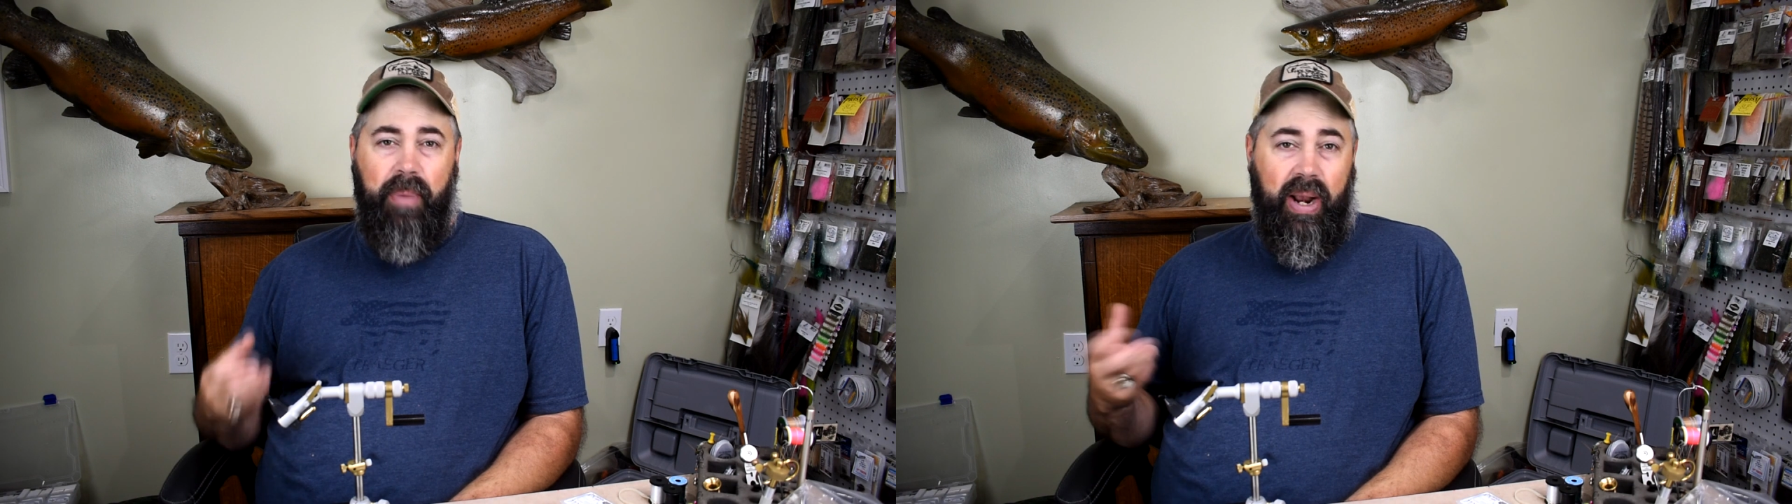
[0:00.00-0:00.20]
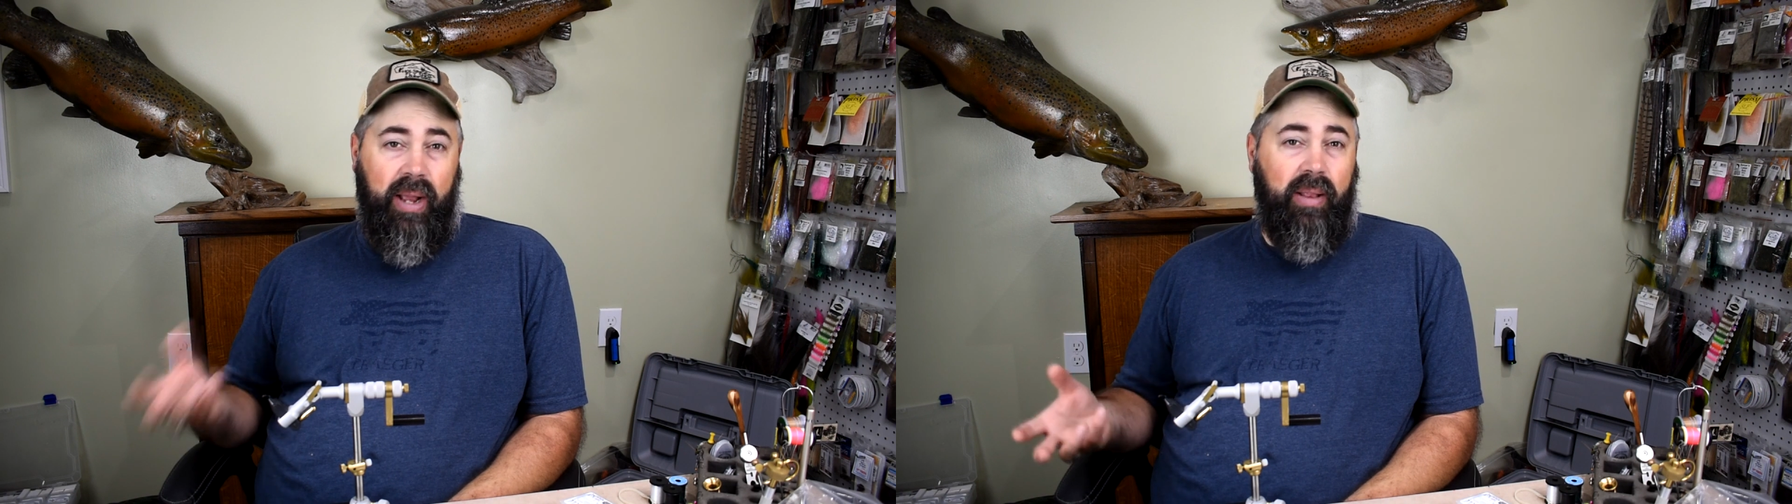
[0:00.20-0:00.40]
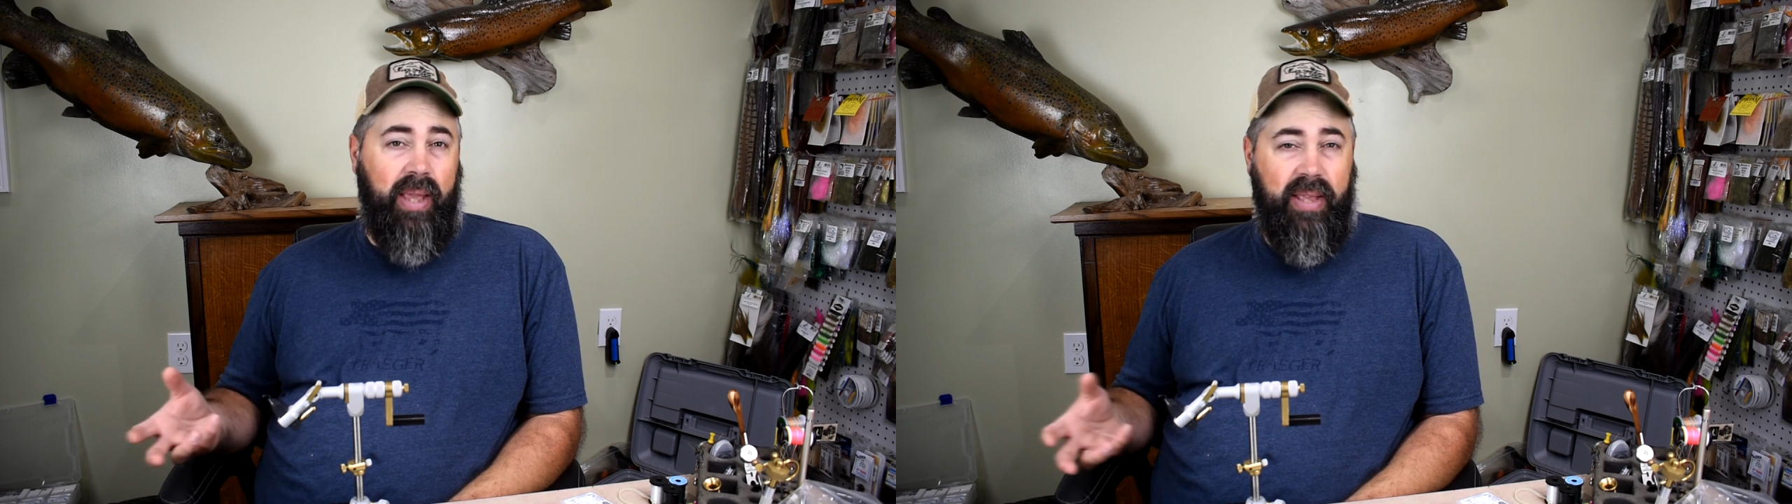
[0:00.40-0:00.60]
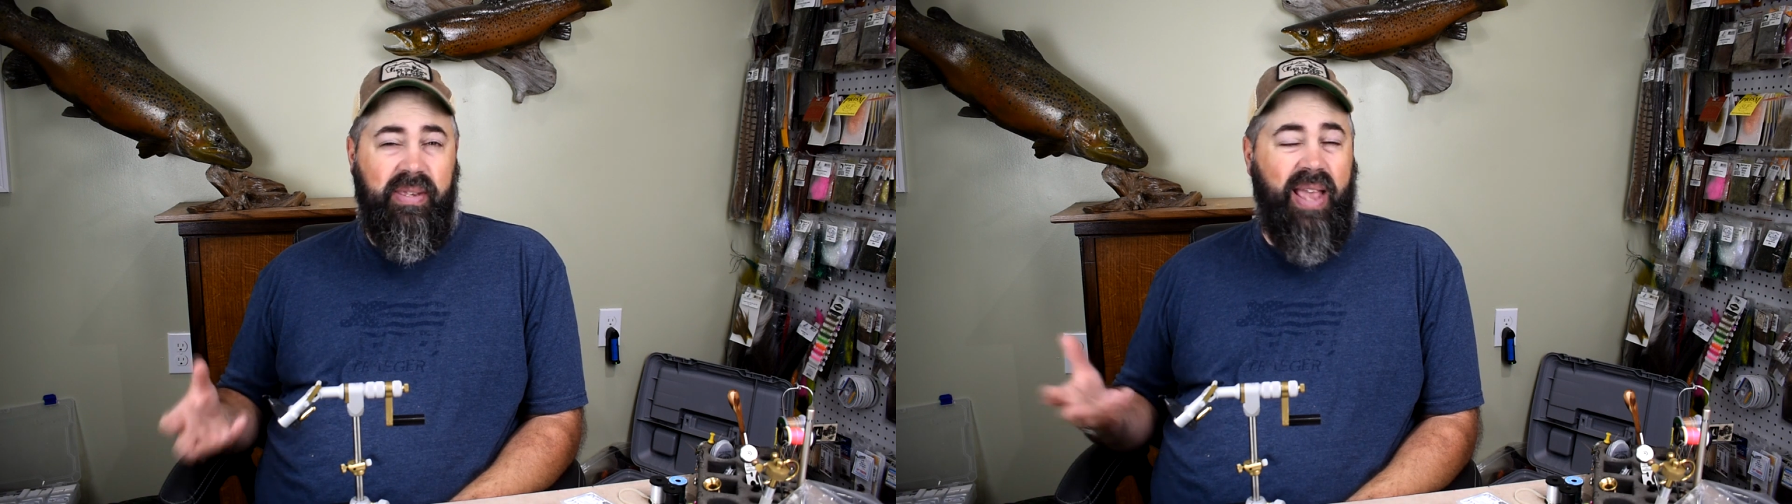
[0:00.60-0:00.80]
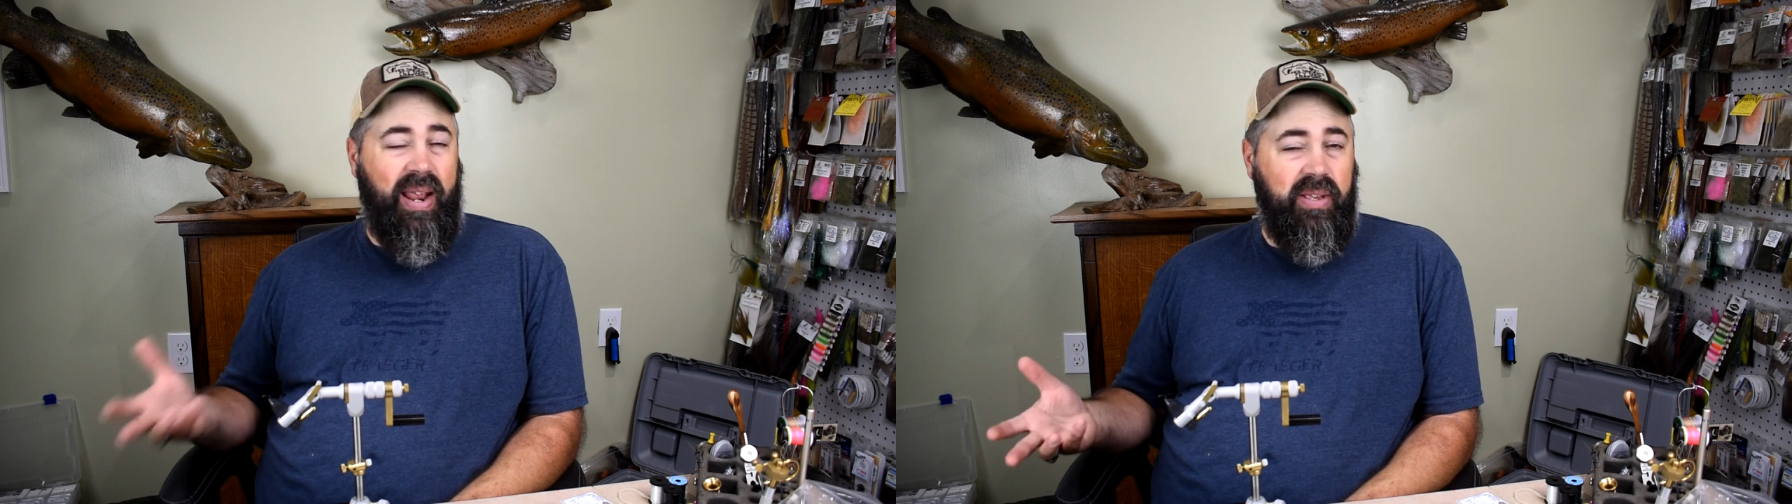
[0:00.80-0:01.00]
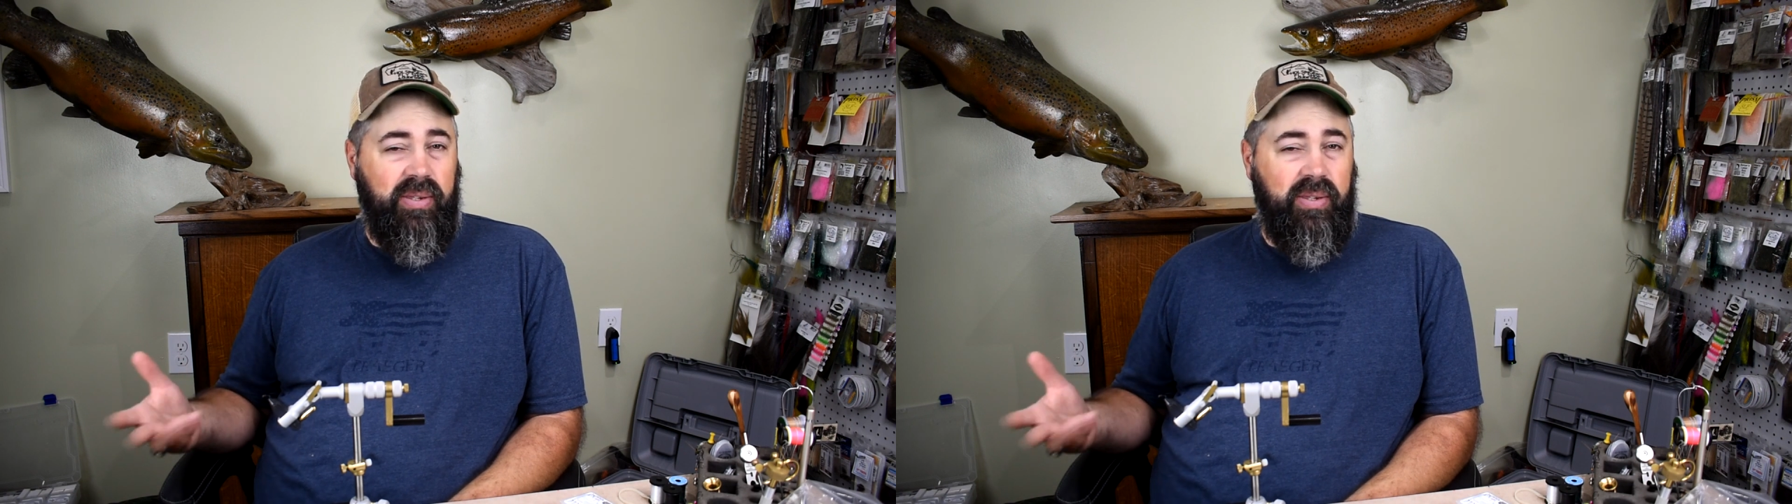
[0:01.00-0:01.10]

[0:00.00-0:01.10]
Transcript: but I glanced at it,